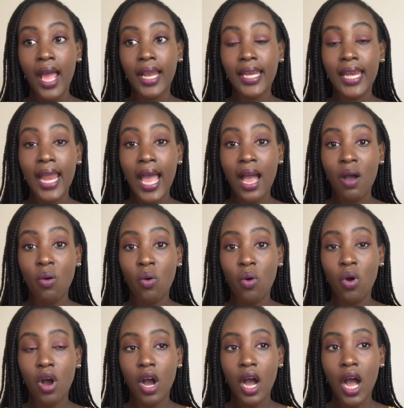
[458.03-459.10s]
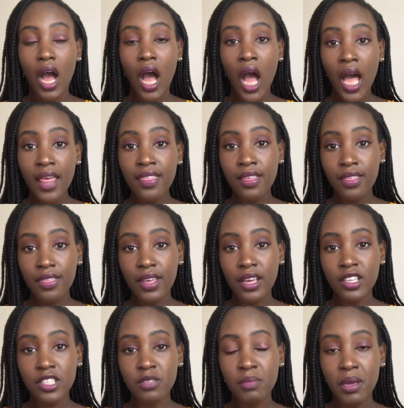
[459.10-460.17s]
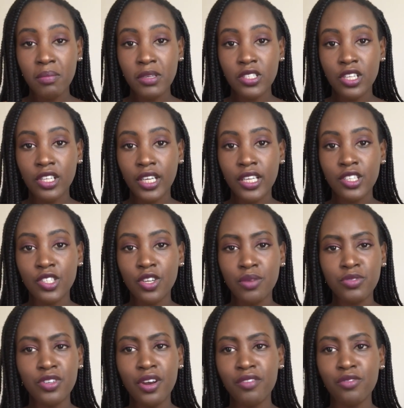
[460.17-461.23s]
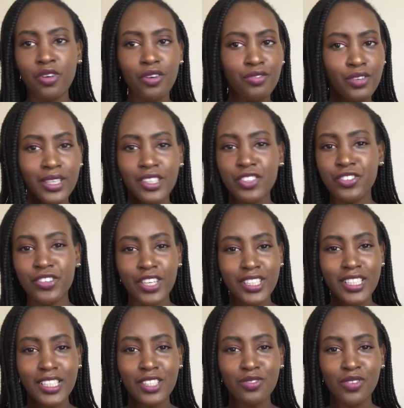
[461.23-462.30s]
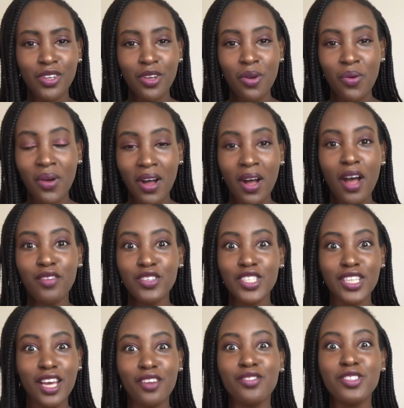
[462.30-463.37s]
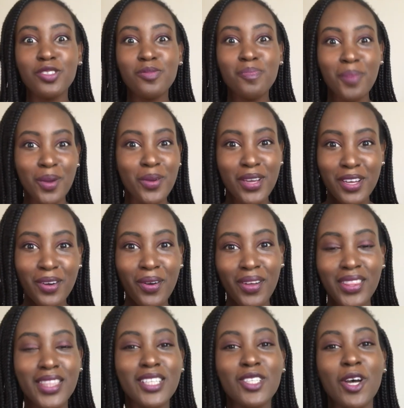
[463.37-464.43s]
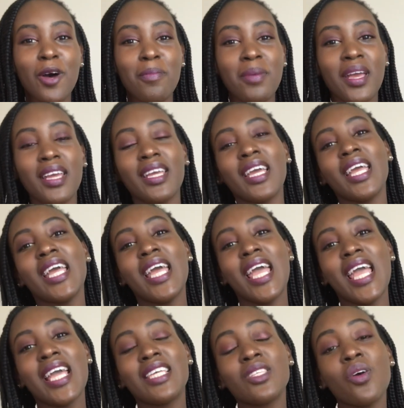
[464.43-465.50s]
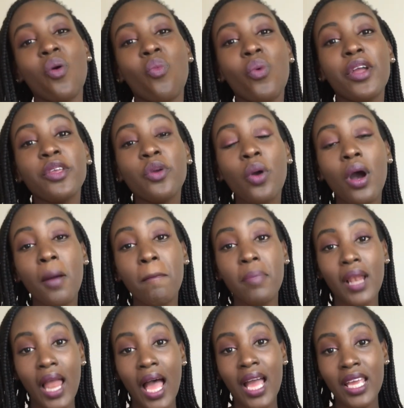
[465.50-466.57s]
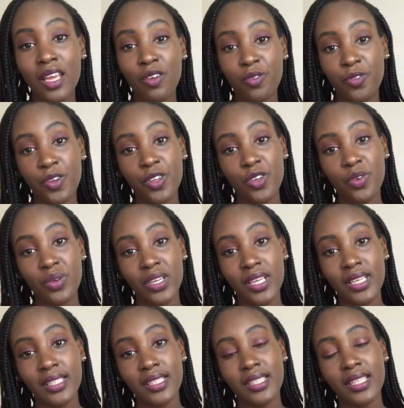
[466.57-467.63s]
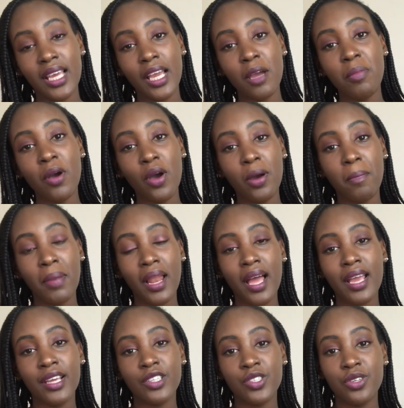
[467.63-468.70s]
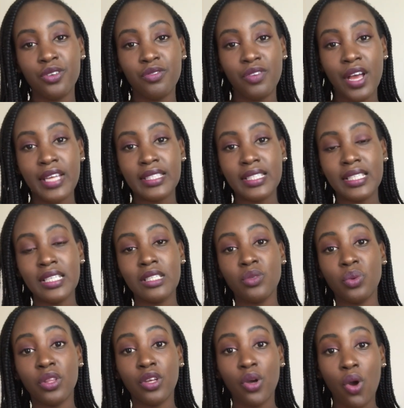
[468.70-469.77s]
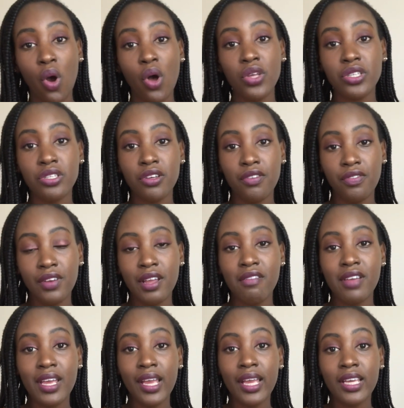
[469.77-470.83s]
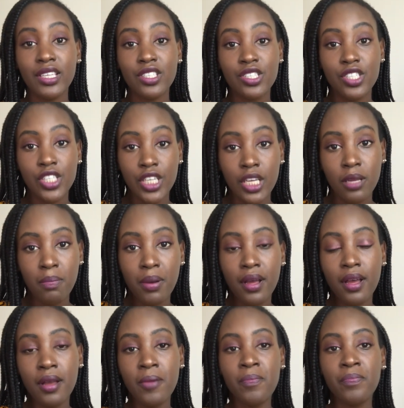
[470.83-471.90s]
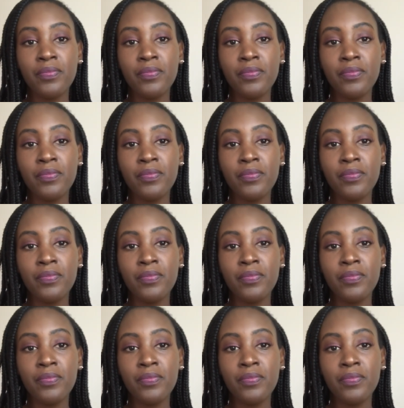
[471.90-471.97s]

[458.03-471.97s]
Now, other things maybe to look into, I'm sorry, I've not really structured this video well, I've just kind of spoken on the topic, is when you're applying for unis, think about applying to universities where the cost of living is cheaper.